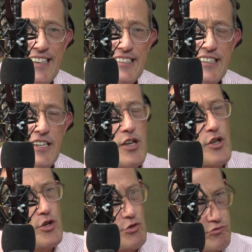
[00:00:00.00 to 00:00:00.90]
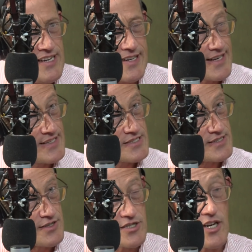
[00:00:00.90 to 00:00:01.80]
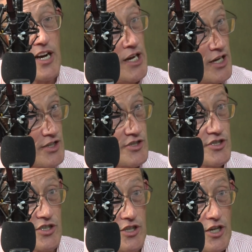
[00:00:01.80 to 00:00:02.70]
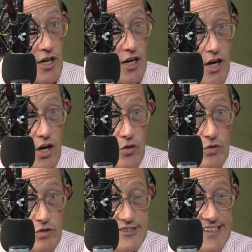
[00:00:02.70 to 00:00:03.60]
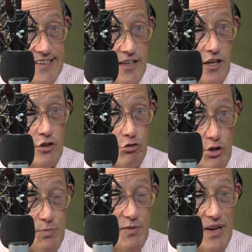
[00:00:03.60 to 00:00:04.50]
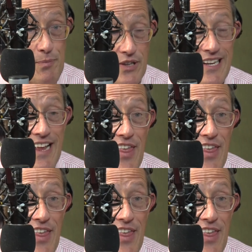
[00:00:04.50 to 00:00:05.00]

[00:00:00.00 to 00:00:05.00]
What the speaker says: And you realize there's an art to holding a group of people